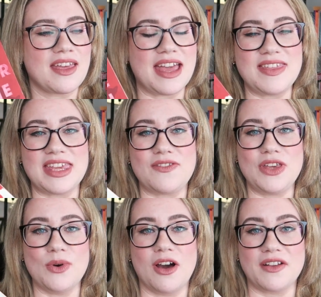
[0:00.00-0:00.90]
I think if
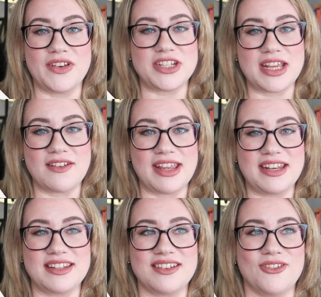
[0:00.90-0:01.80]
you aren't a
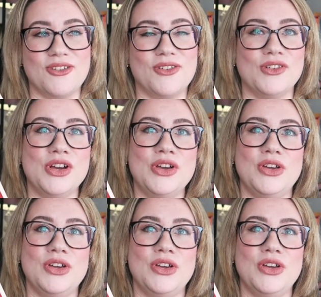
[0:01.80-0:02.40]
vegetarian or